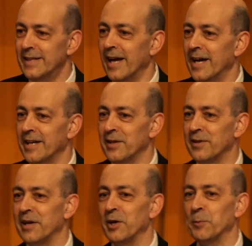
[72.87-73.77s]
and a
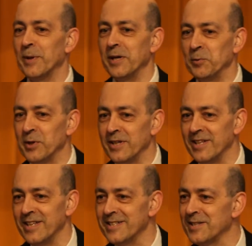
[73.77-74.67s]
therapy with
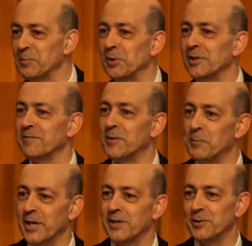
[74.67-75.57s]
the symbol of the
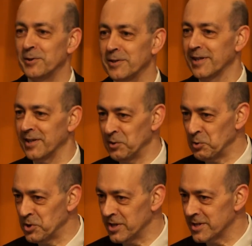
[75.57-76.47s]
medical
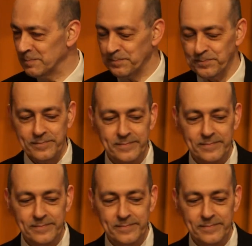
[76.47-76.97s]
caduceus.